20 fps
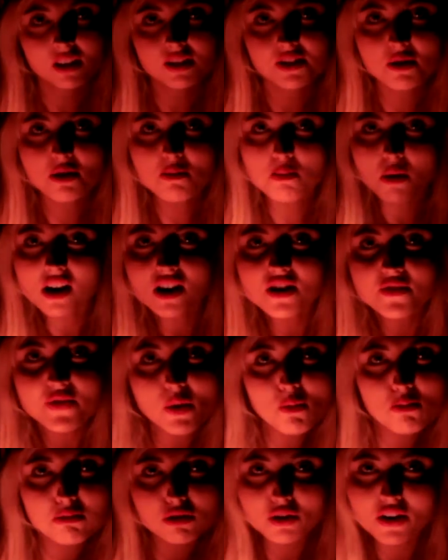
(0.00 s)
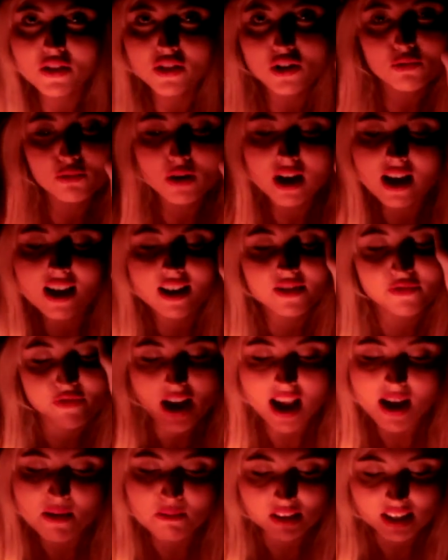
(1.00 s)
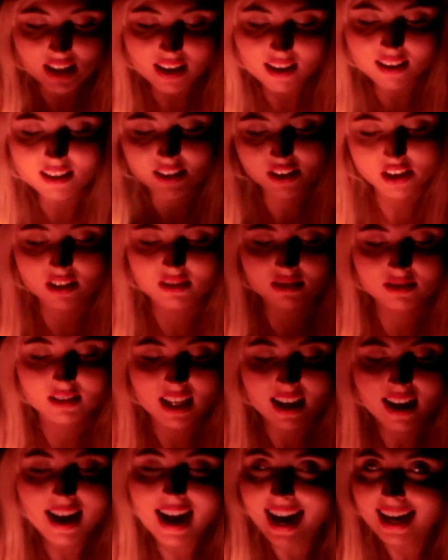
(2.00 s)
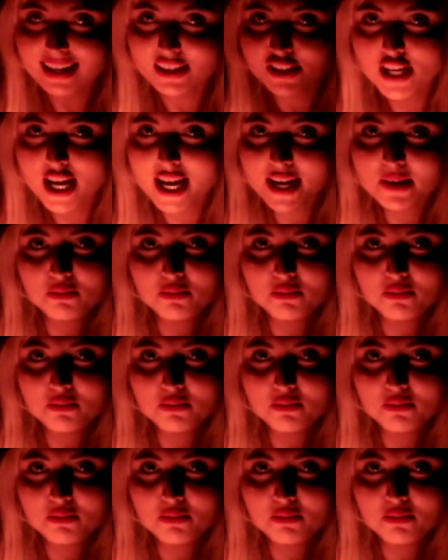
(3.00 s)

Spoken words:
you're part of the Brotherin family, you know? Hashtag